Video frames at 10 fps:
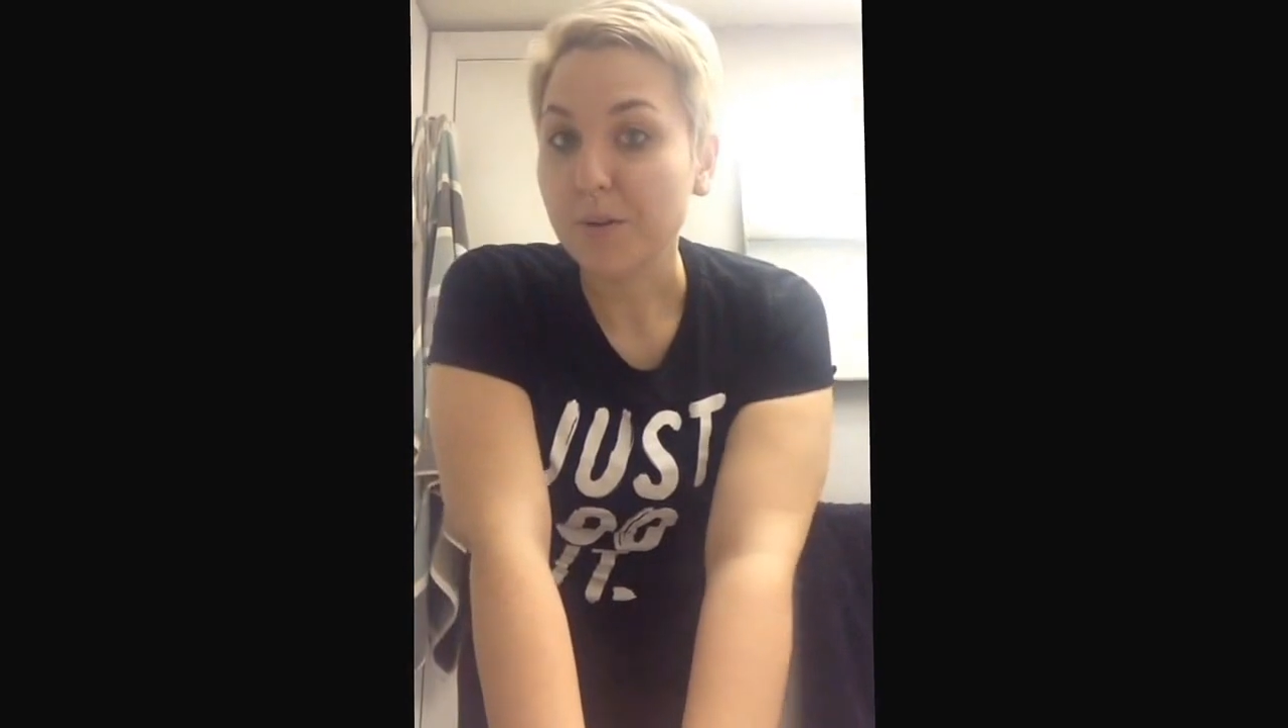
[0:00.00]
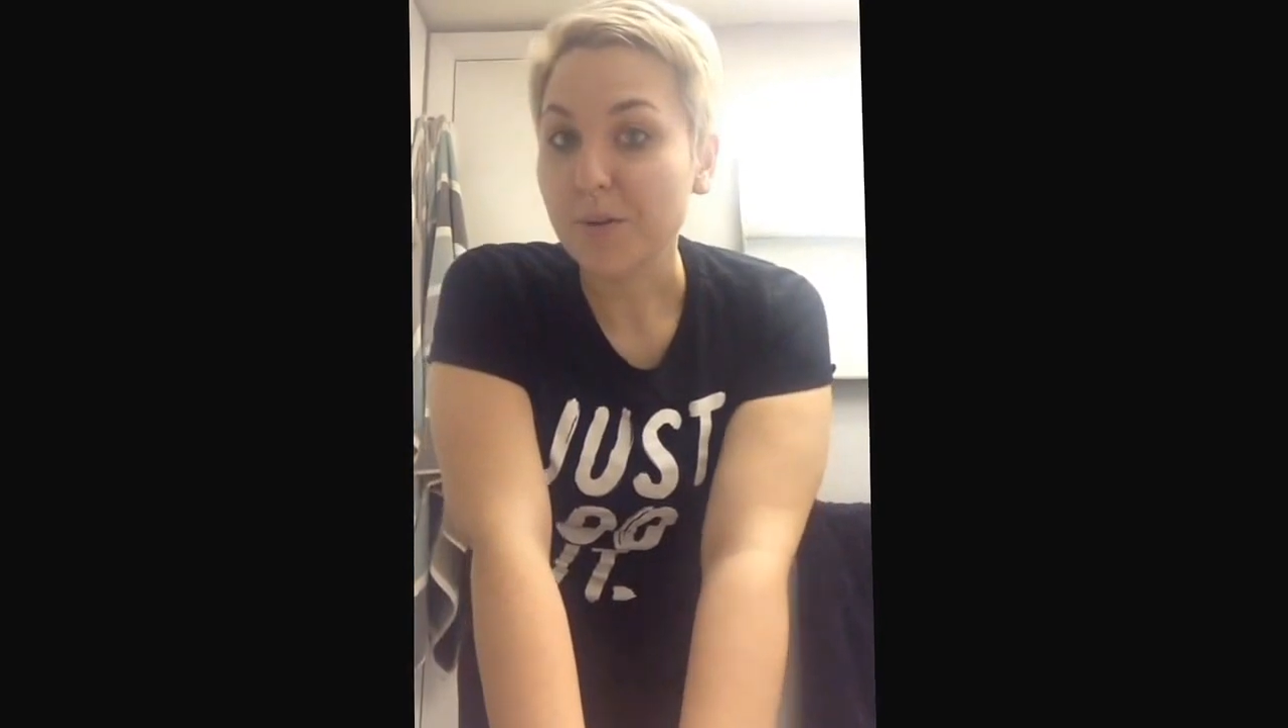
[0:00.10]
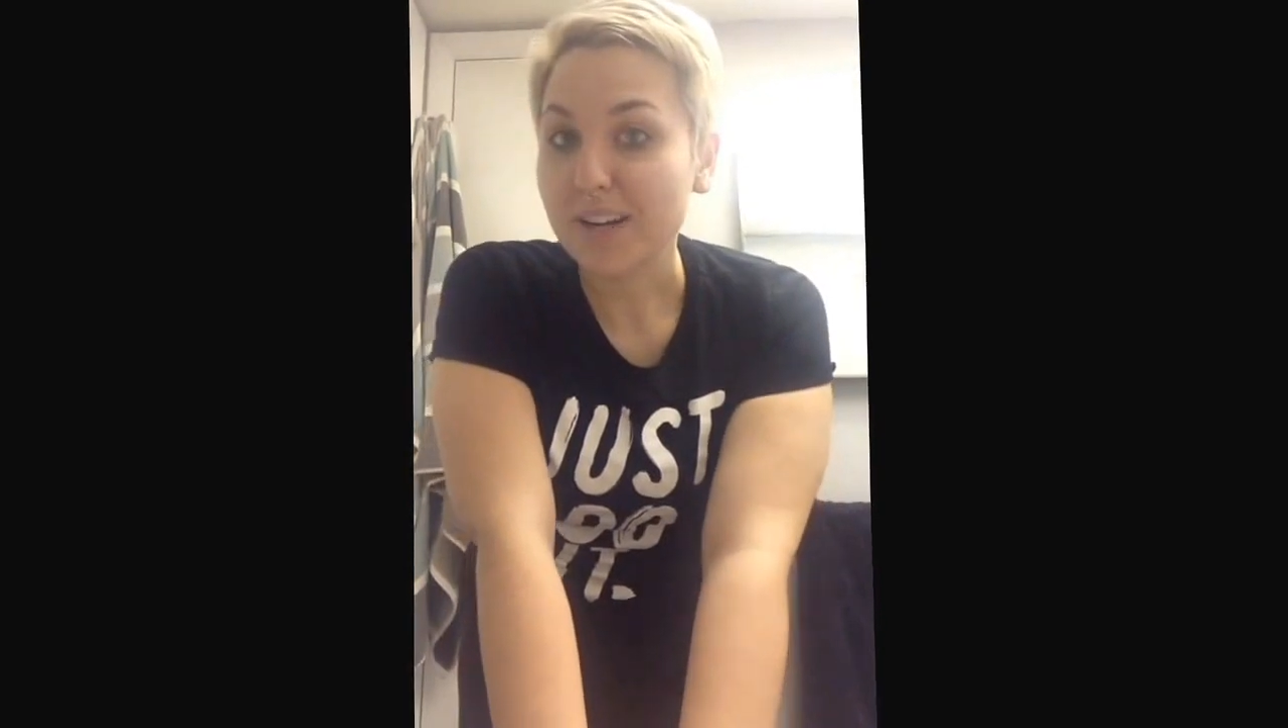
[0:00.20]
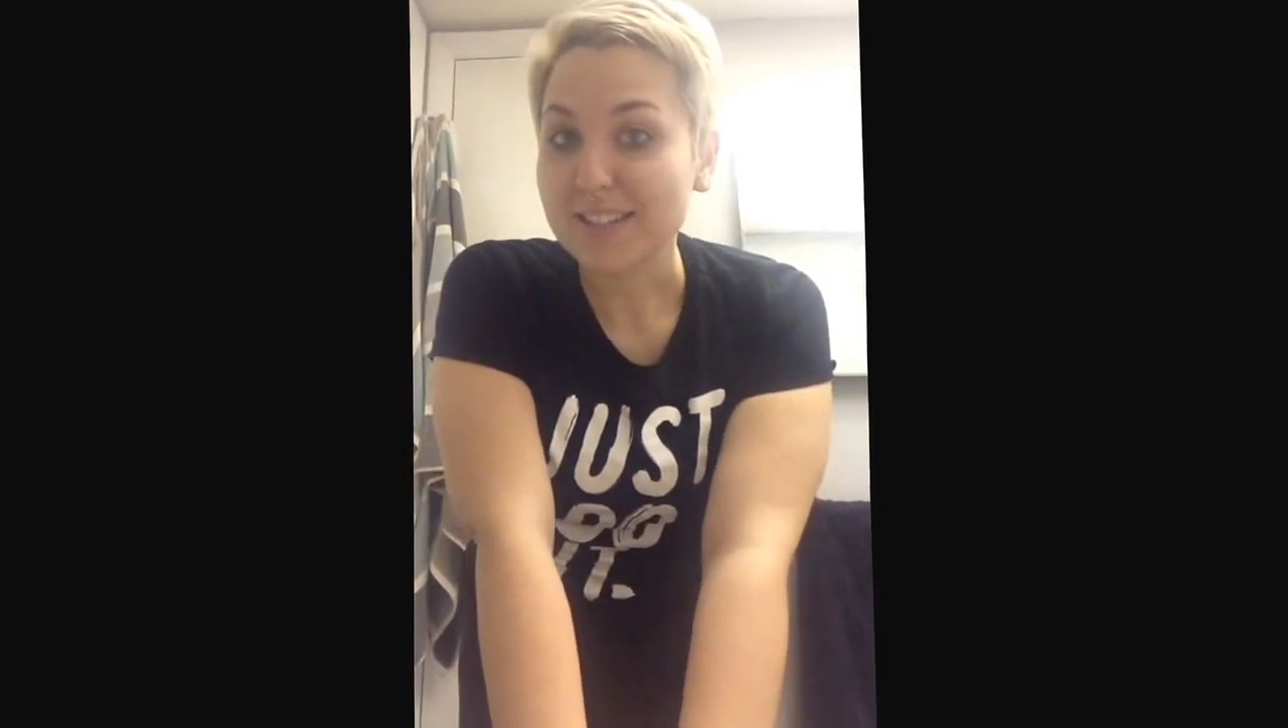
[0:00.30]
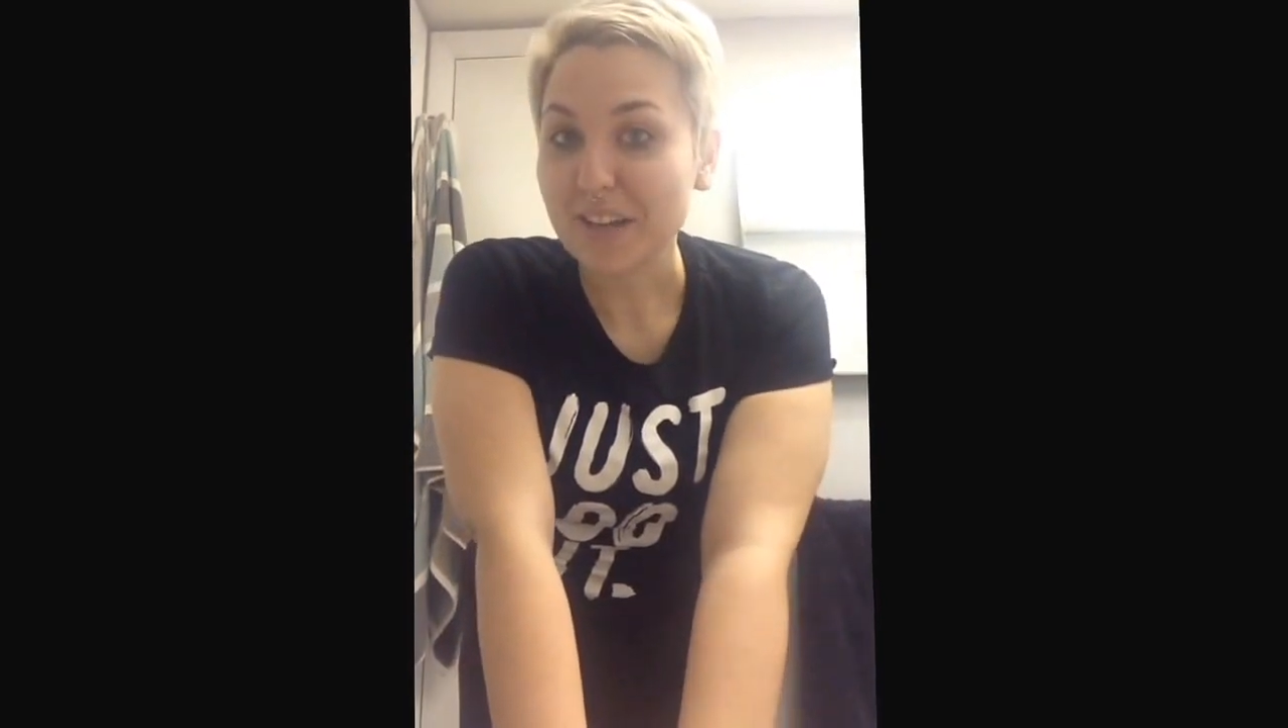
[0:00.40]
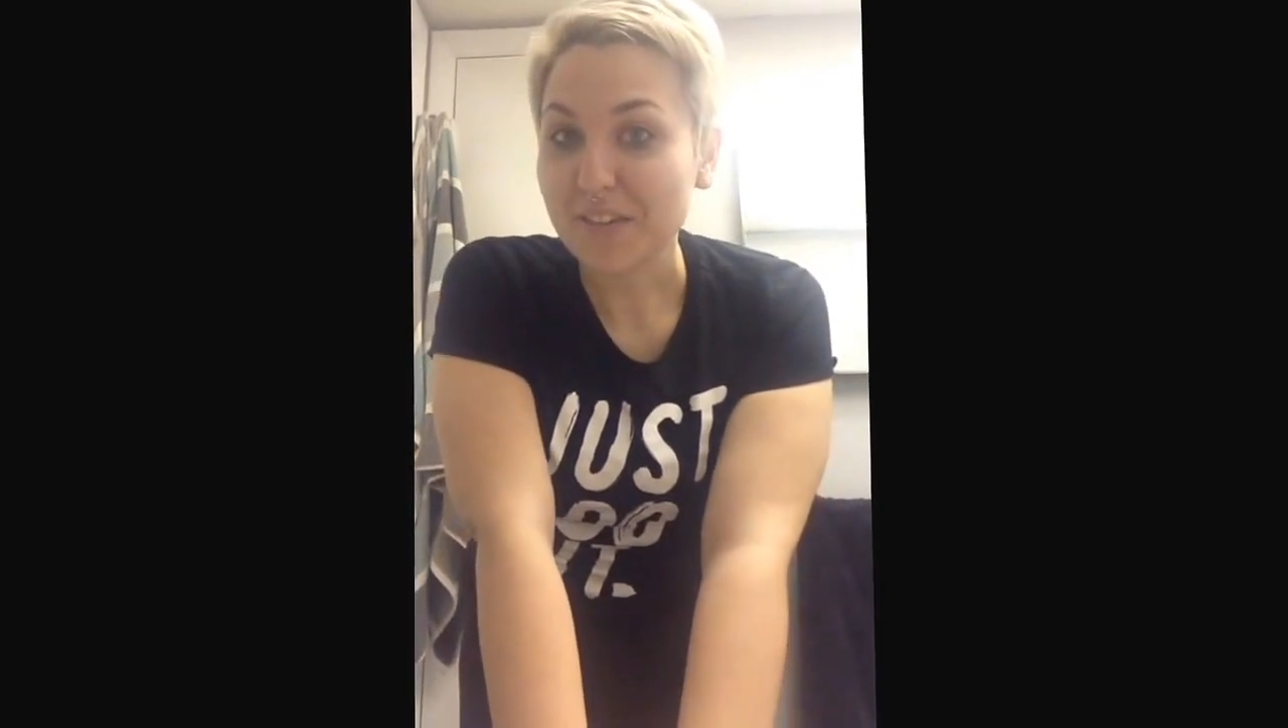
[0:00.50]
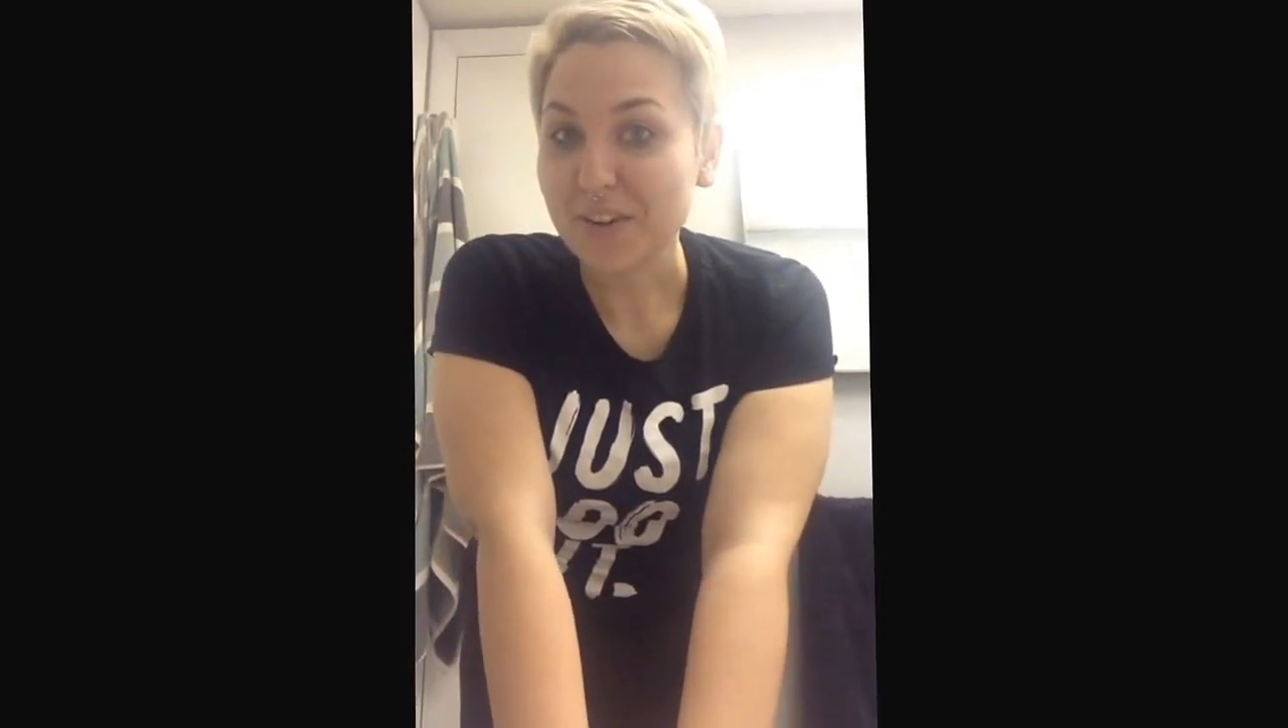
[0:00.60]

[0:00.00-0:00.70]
you guys have a